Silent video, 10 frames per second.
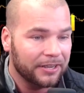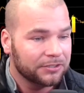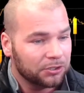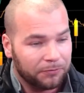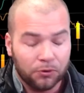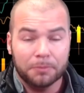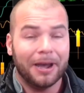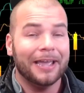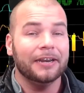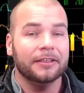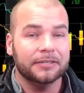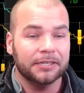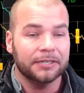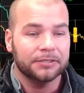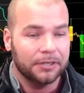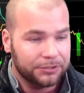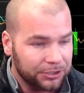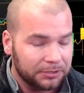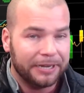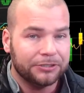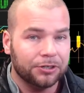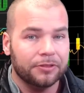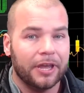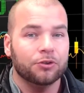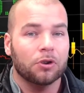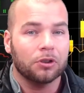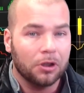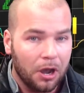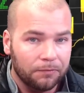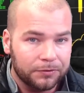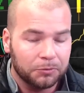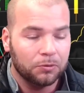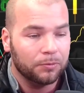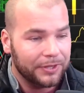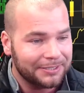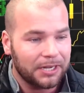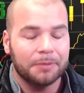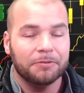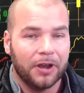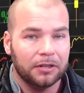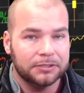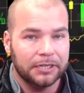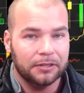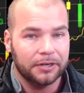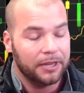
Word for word: So before you buy any of these things, just make sure that you are comfortable with this type of volatility.